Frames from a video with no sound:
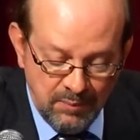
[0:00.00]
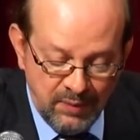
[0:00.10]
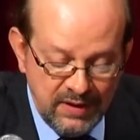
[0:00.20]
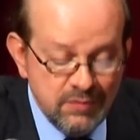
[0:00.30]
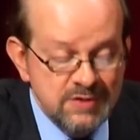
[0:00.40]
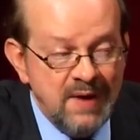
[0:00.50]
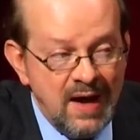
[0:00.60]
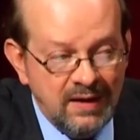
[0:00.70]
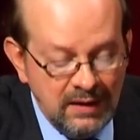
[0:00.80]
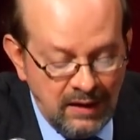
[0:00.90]
But he was
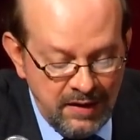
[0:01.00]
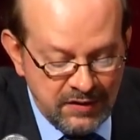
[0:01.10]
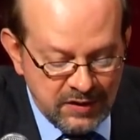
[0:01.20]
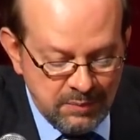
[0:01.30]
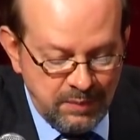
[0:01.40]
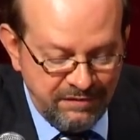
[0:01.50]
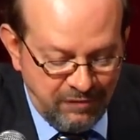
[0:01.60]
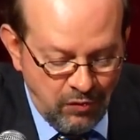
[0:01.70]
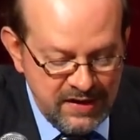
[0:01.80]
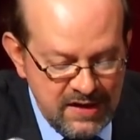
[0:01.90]
back in London
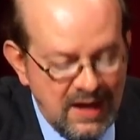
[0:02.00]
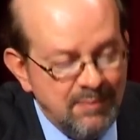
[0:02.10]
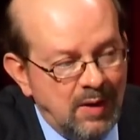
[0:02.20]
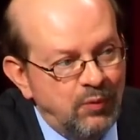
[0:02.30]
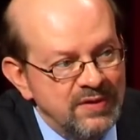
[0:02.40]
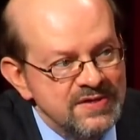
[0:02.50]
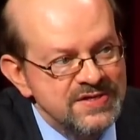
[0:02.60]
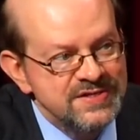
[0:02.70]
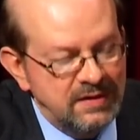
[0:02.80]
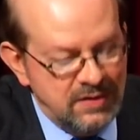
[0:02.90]
before he came up with a
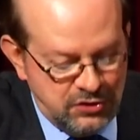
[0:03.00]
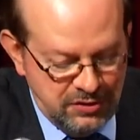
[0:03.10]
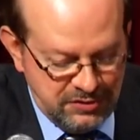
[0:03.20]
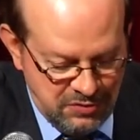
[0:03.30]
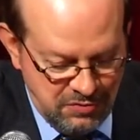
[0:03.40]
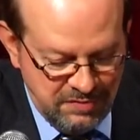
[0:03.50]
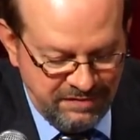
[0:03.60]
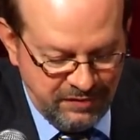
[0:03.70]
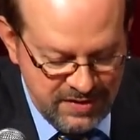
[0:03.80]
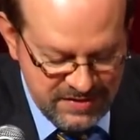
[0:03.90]
signature tune
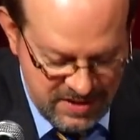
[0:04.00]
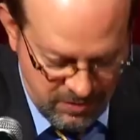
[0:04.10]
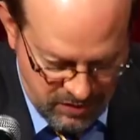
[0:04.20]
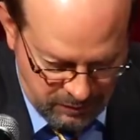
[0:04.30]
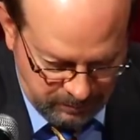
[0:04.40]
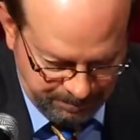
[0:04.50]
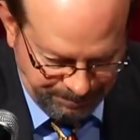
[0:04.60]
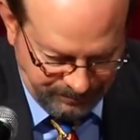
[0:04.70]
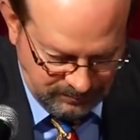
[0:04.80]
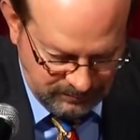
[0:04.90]
for his hero.
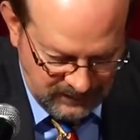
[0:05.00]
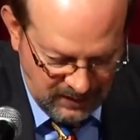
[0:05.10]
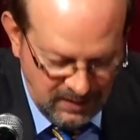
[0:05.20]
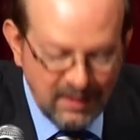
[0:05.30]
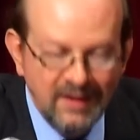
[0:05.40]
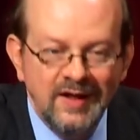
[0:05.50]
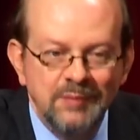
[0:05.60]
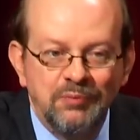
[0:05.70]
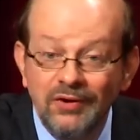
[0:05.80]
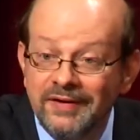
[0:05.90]
He
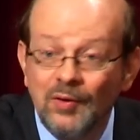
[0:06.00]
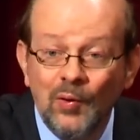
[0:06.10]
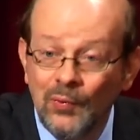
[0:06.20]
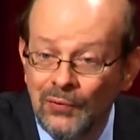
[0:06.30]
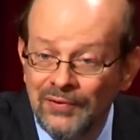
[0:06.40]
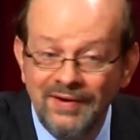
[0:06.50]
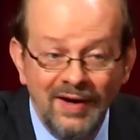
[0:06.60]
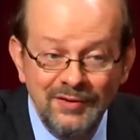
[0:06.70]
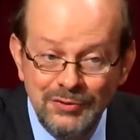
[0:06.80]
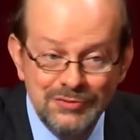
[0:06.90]
pulled an old,
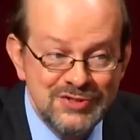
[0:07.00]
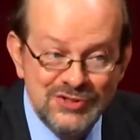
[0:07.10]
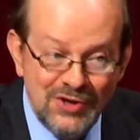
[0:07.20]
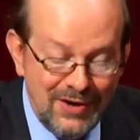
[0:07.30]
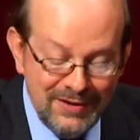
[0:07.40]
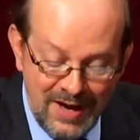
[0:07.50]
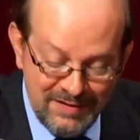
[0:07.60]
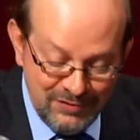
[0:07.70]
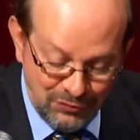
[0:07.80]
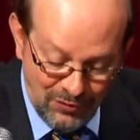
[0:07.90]
unused song out
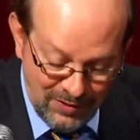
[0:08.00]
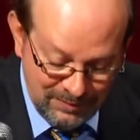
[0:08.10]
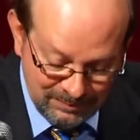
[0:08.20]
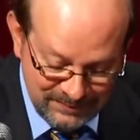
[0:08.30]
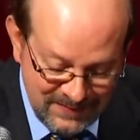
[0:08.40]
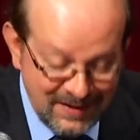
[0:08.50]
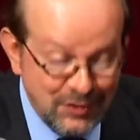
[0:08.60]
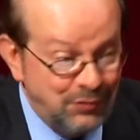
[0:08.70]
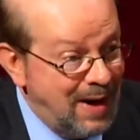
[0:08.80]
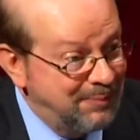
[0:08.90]
of a drawer,
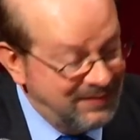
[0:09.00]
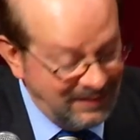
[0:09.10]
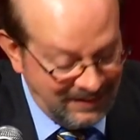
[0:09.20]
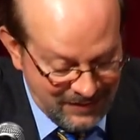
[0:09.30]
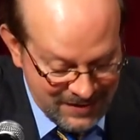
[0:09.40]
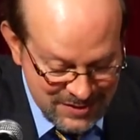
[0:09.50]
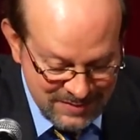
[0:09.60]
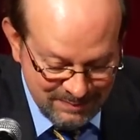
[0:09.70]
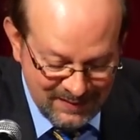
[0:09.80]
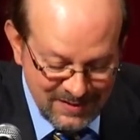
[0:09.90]
dropped the lyrics,
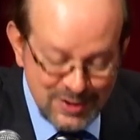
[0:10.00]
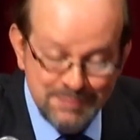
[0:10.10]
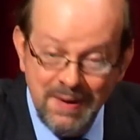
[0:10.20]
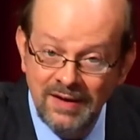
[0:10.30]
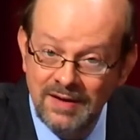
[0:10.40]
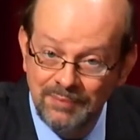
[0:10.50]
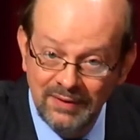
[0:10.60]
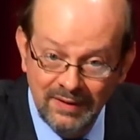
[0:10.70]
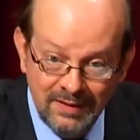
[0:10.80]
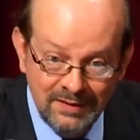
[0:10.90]
sped it up a
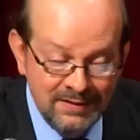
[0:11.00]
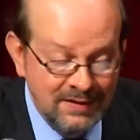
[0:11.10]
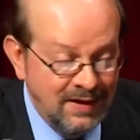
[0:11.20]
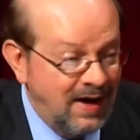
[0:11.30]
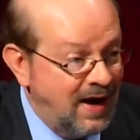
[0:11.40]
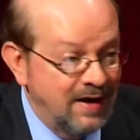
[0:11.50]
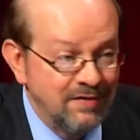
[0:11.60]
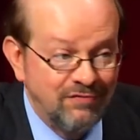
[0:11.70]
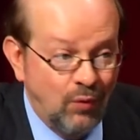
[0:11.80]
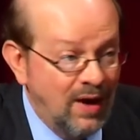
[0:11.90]
little,
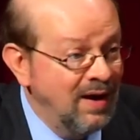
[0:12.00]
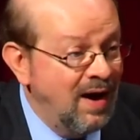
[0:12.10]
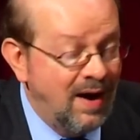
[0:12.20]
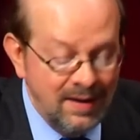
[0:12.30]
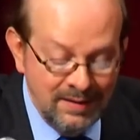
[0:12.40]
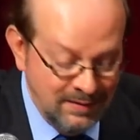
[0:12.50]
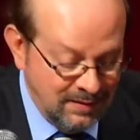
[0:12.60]
and voila,